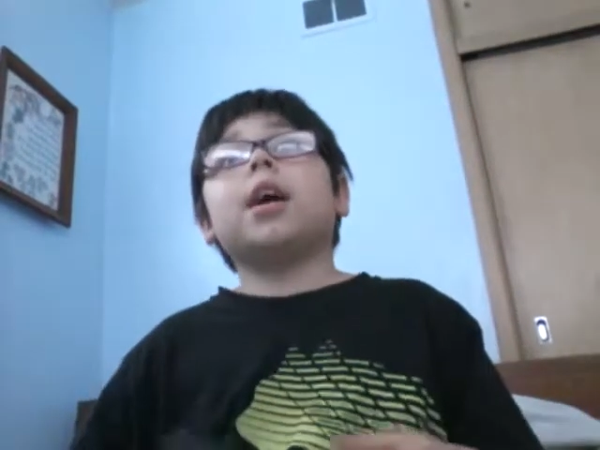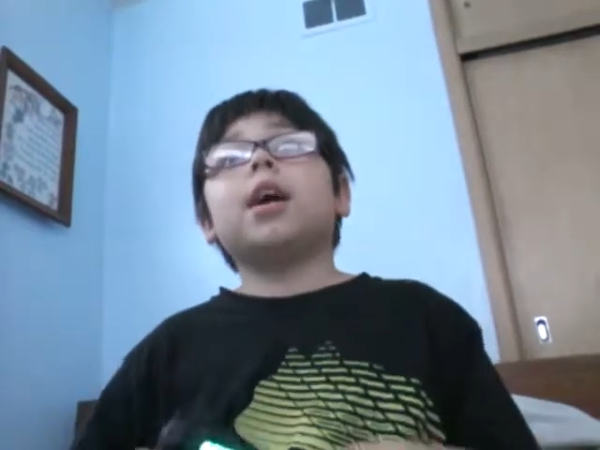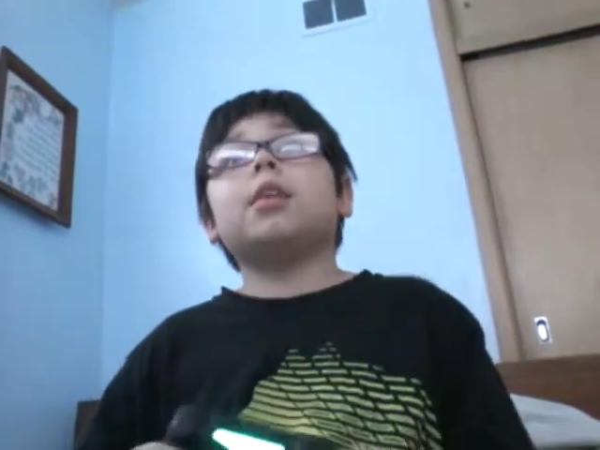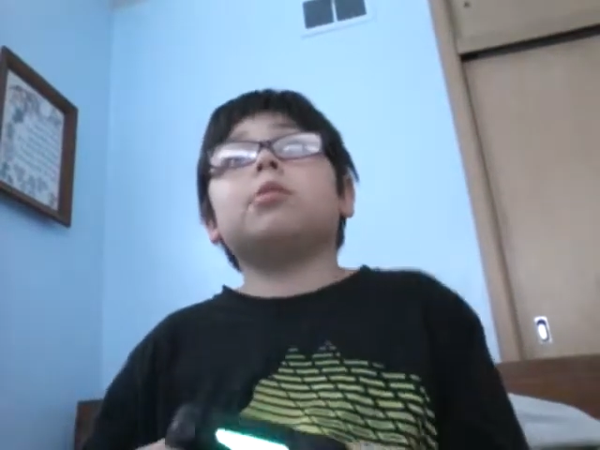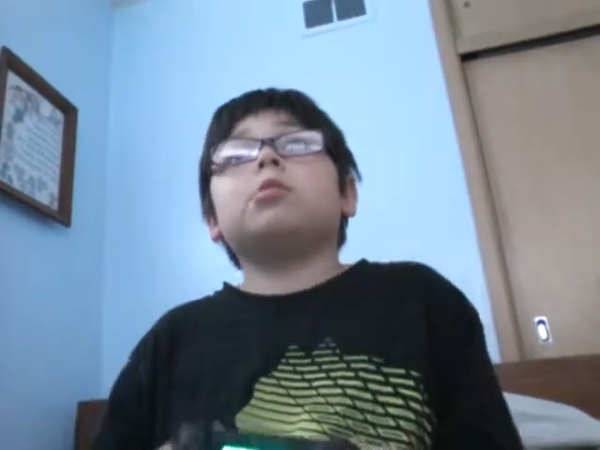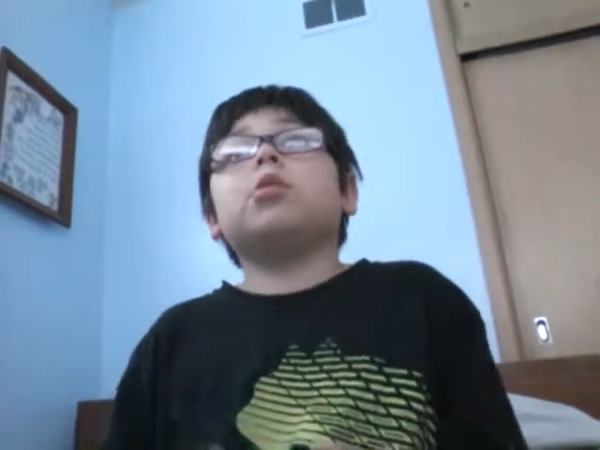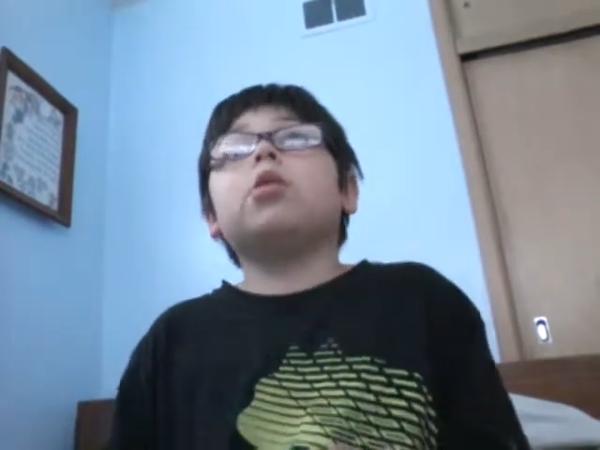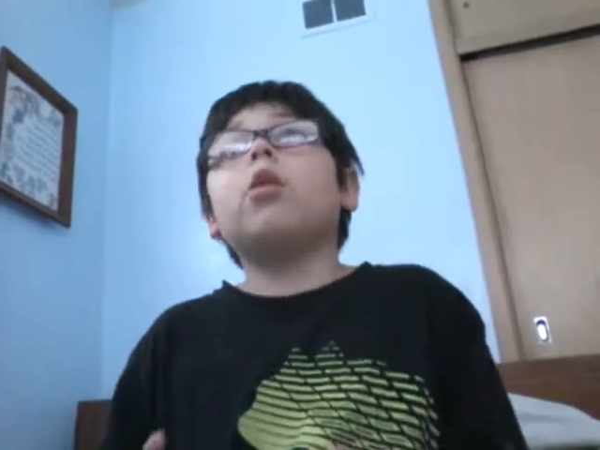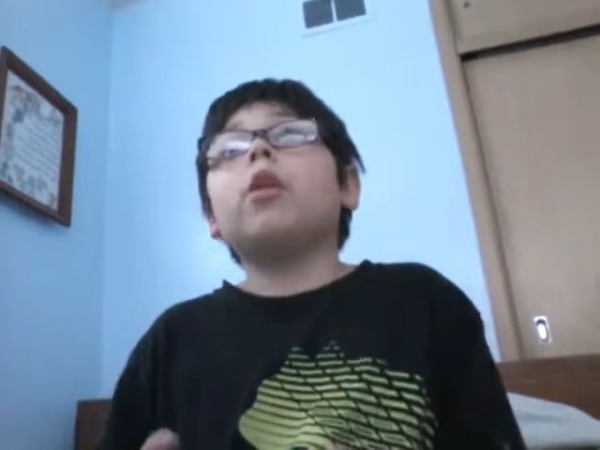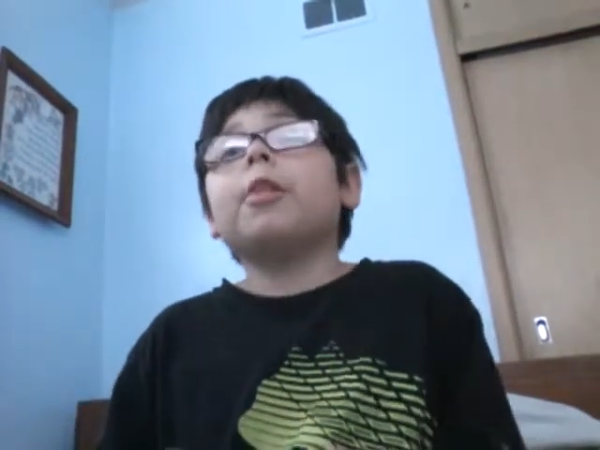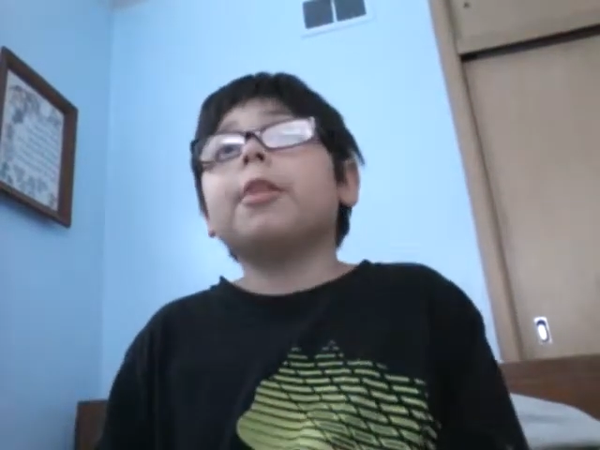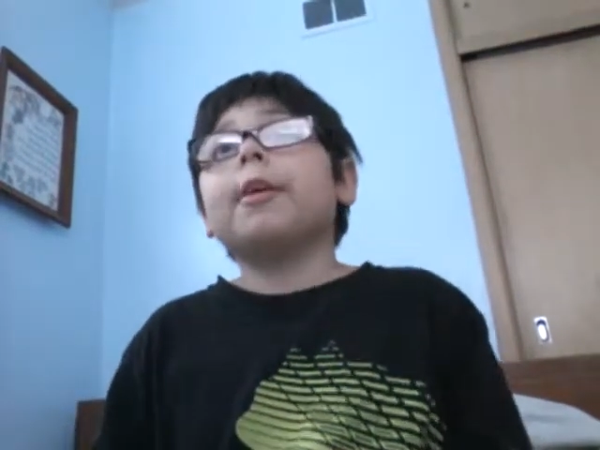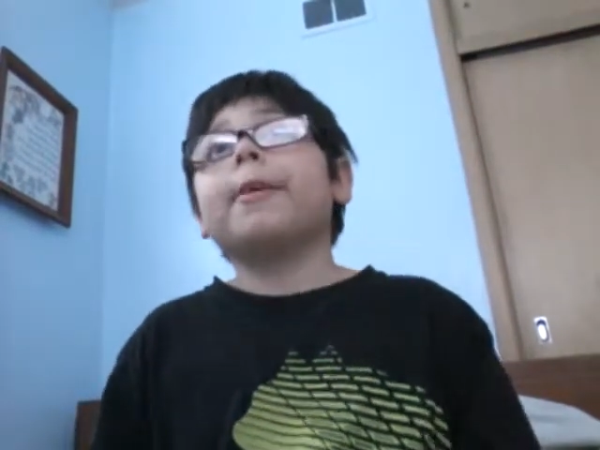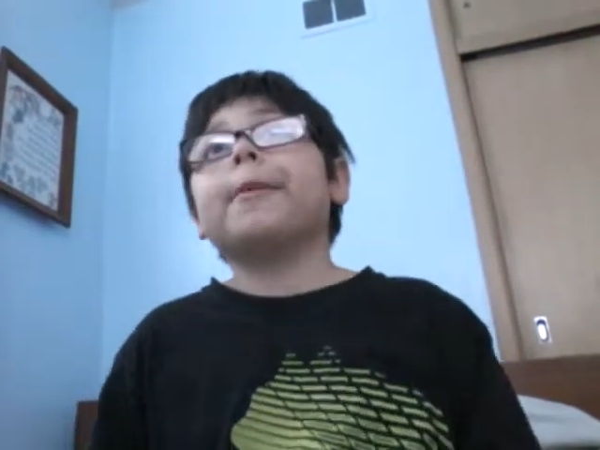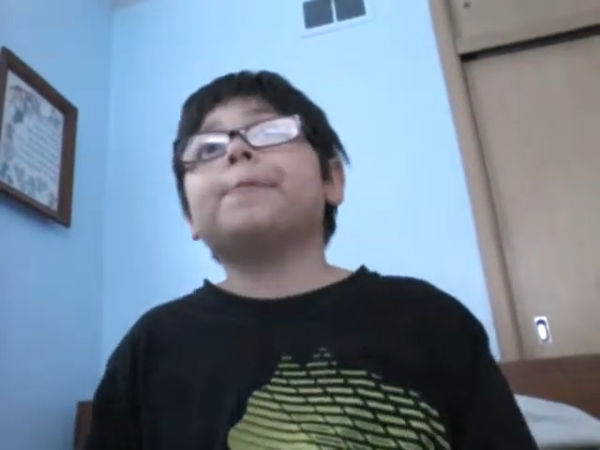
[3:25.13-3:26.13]
and we go
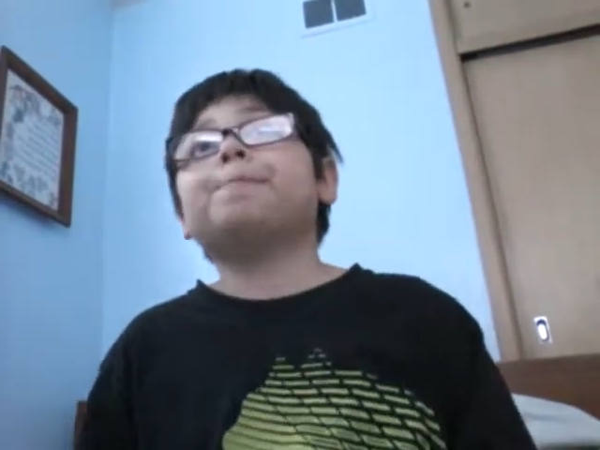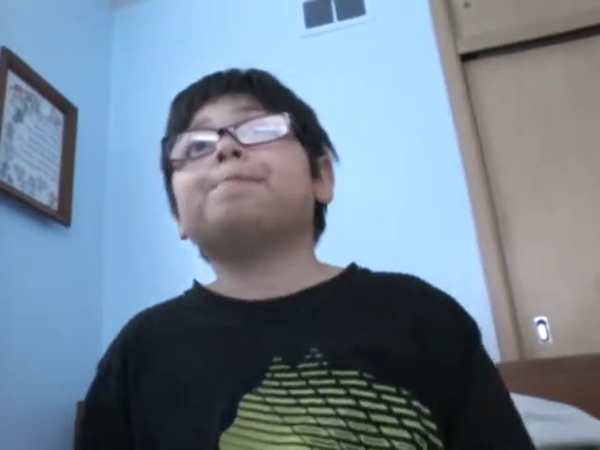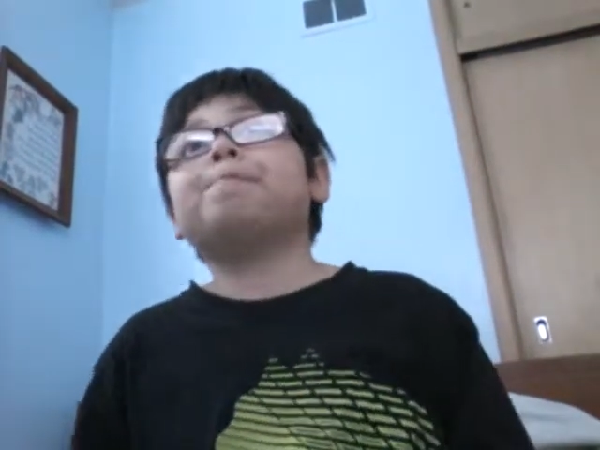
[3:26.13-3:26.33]
there.